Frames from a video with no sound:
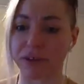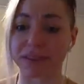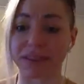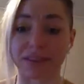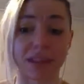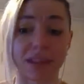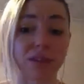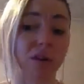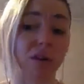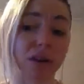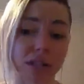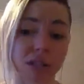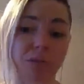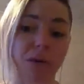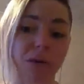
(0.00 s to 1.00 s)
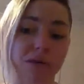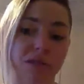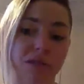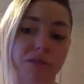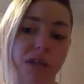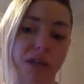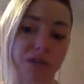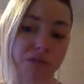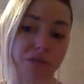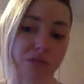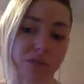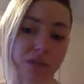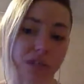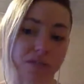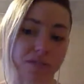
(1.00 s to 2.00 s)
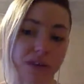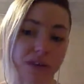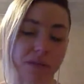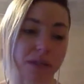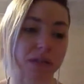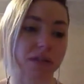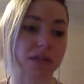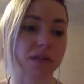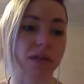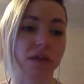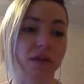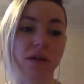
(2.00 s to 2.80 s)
fact that they're not exposing themselves to all these vitamins?